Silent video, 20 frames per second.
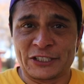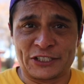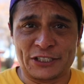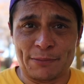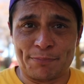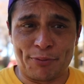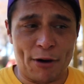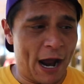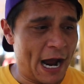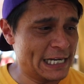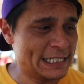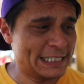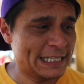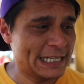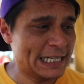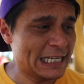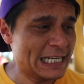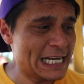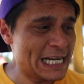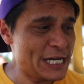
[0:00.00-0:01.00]

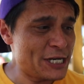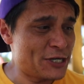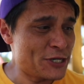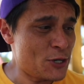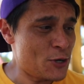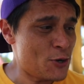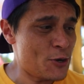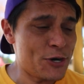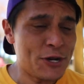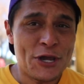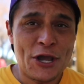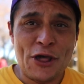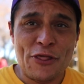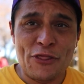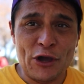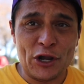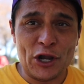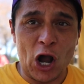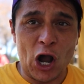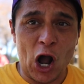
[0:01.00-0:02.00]
Surprisingly, dude,
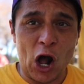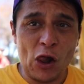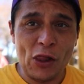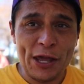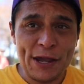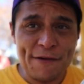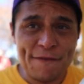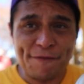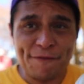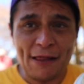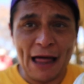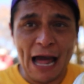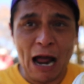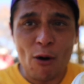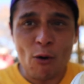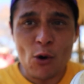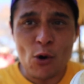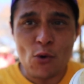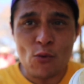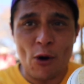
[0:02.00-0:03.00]
the
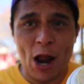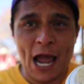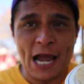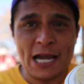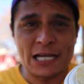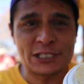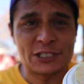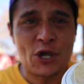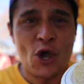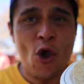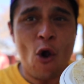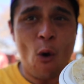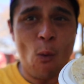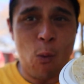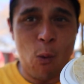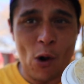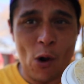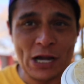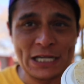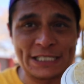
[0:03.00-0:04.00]
cauliflower rice
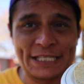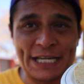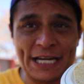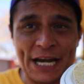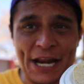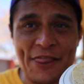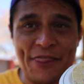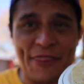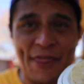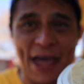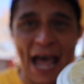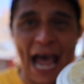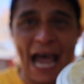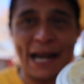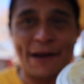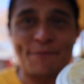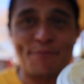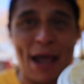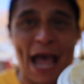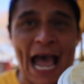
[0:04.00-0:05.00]
wasn't
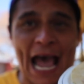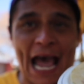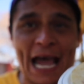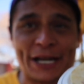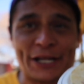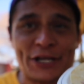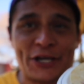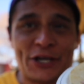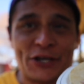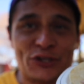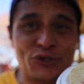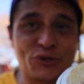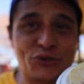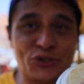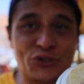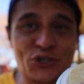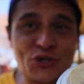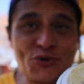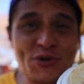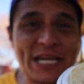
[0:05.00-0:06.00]
that bad. You
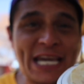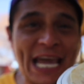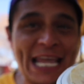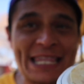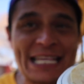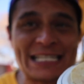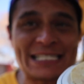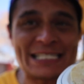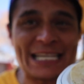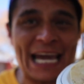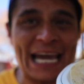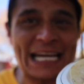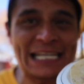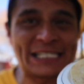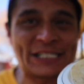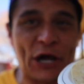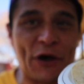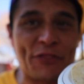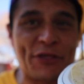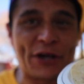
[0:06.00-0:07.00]
do get the
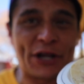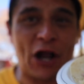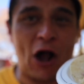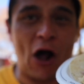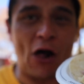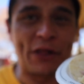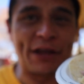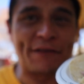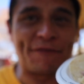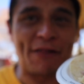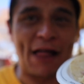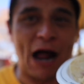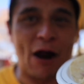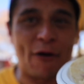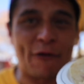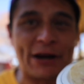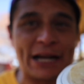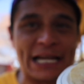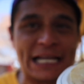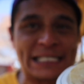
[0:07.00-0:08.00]
taste of the
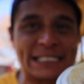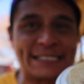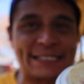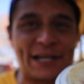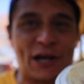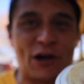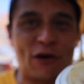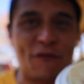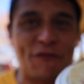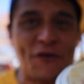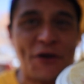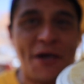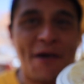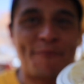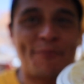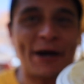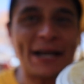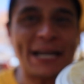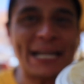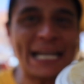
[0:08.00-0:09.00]
cauliflower itself,
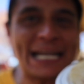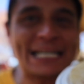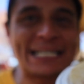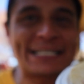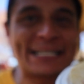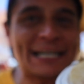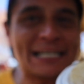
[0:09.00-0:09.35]
but it